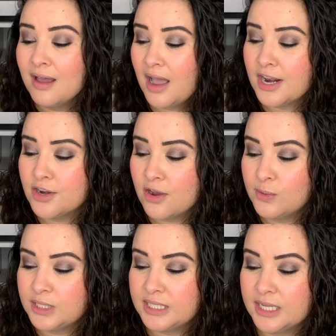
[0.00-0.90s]
I know
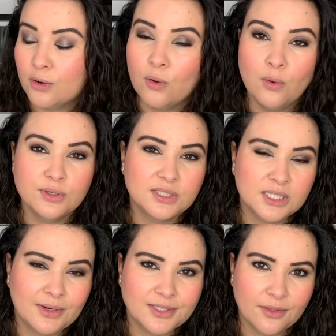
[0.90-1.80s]
she did a whole
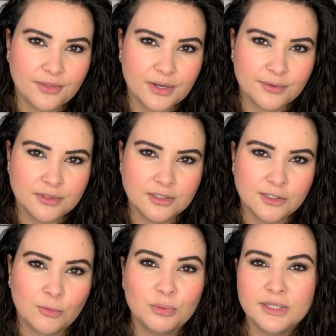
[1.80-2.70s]
series on those,
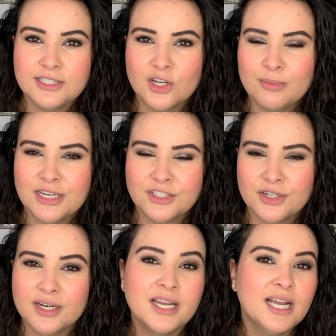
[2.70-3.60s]
so please go make
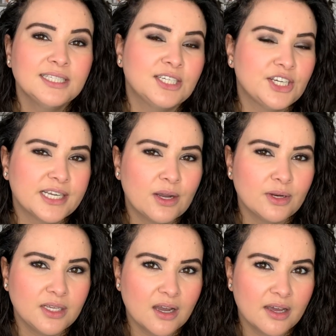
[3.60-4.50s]
sure to check out
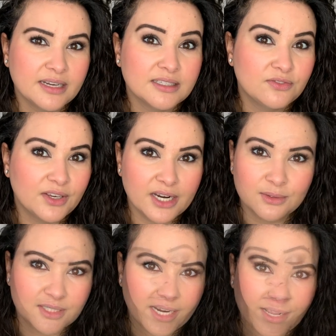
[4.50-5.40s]
Yadi's
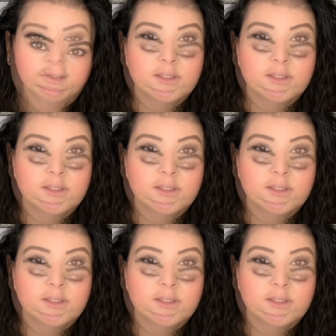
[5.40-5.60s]
video today.